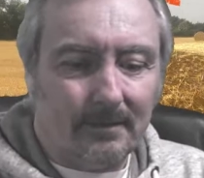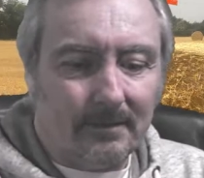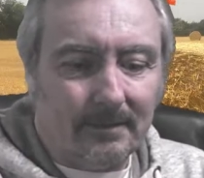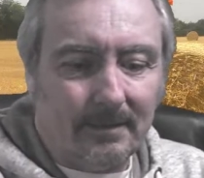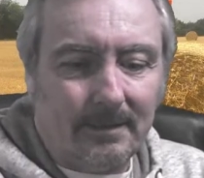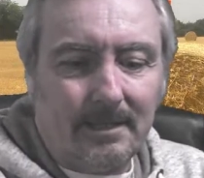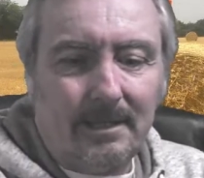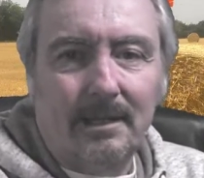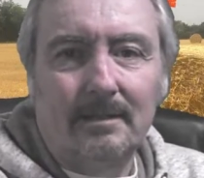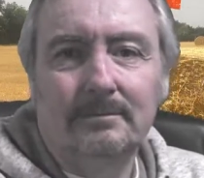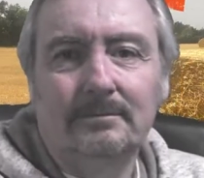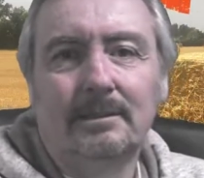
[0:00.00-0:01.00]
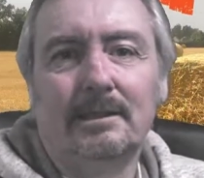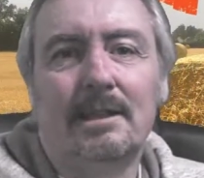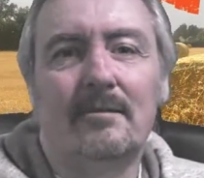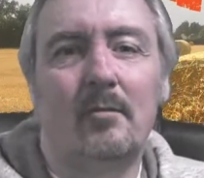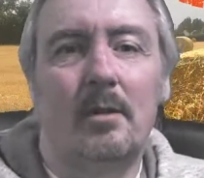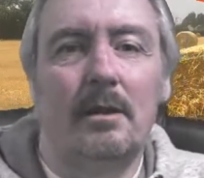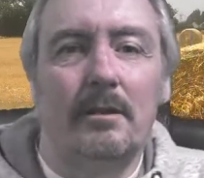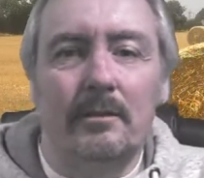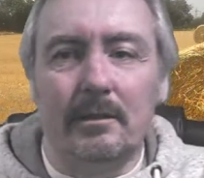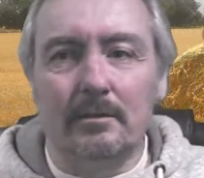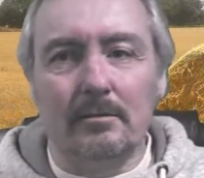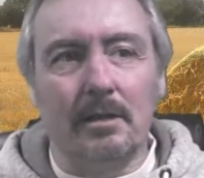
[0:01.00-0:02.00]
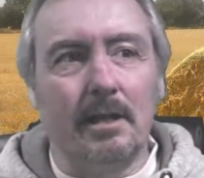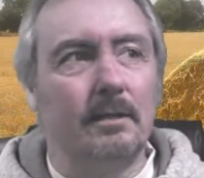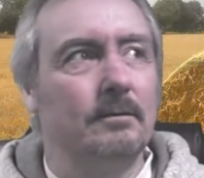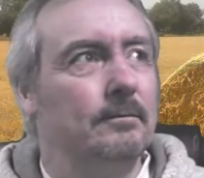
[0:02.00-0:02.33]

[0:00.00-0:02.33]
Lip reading: There you go. Never wear anything green.